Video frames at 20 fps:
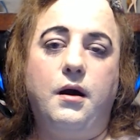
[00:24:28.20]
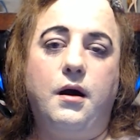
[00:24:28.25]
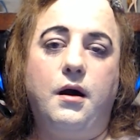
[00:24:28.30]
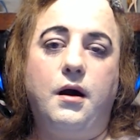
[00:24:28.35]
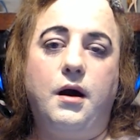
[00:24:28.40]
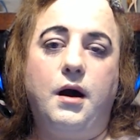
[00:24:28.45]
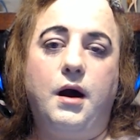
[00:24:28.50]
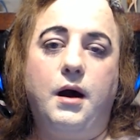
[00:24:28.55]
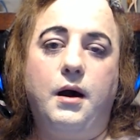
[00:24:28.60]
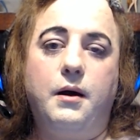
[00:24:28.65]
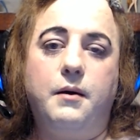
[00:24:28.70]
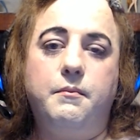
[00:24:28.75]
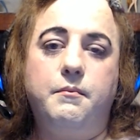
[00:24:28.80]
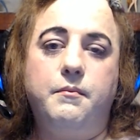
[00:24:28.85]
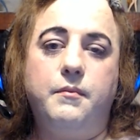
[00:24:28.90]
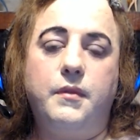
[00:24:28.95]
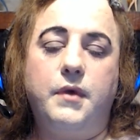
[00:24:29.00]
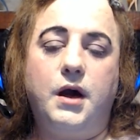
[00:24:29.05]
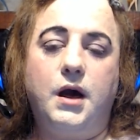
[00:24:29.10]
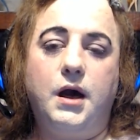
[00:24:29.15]

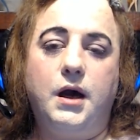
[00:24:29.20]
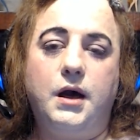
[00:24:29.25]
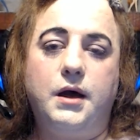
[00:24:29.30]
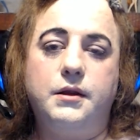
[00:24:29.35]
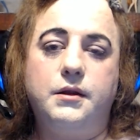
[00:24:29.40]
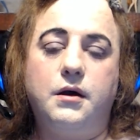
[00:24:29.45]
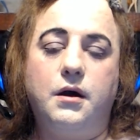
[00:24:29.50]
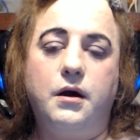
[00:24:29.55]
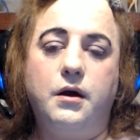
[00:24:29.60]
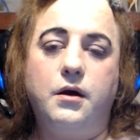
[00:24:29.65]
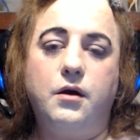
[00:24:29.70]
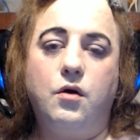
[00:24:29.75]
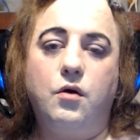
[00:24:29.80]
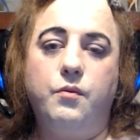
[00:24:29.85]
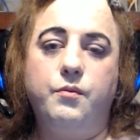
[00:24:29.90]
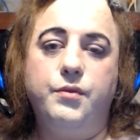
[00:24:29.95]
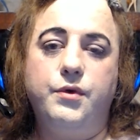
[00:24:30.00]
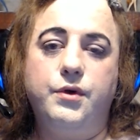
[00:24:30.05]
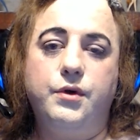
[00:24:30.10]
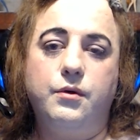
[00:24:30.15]
And I hope
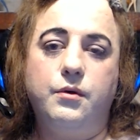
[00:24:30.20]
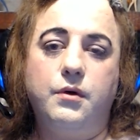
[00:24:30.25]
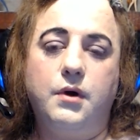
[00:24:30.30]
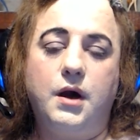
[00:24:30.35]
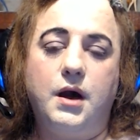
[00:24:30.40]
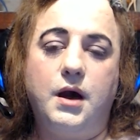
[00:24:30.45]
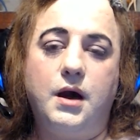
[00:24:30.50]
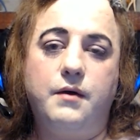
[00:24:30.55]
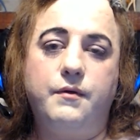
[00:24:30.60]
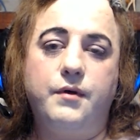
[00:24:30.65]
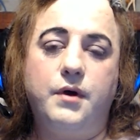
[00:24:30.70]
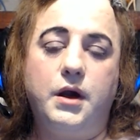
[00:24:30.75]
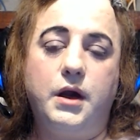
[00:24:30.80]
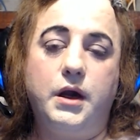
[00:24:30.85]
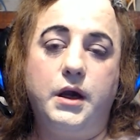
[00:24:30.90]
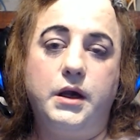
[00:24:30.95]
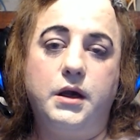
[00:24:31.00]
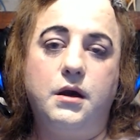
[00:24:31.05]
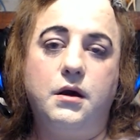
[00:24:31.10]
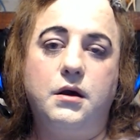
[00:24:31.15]
you have
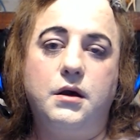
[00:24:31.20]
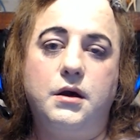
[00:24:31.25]
a